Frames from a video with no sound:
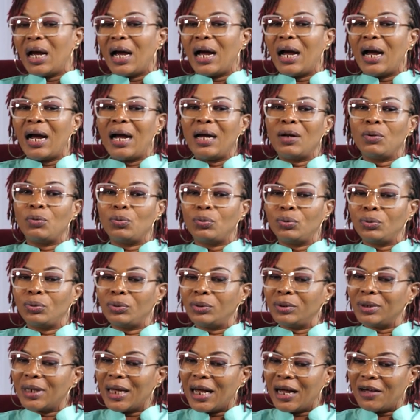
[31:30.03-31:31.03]
I
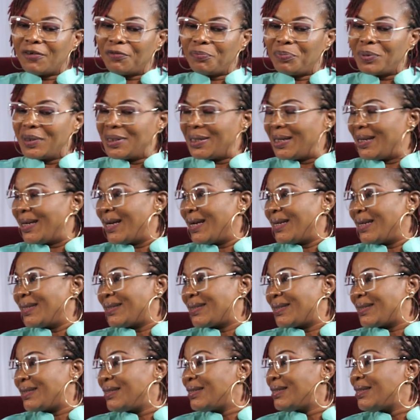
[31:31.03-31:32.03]
wouldn't have been here
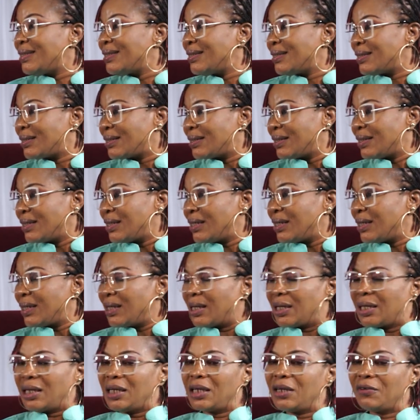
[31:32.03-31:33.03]
sitting
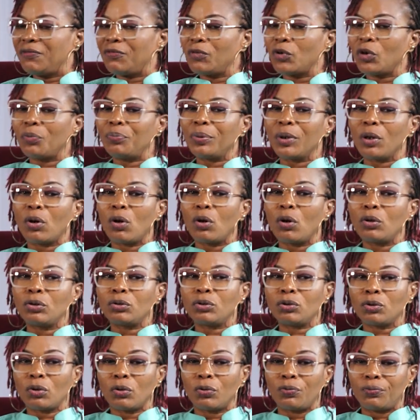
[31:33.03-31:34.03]
if not because
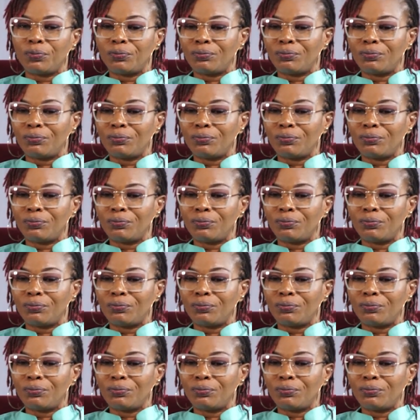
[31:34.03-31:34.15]
of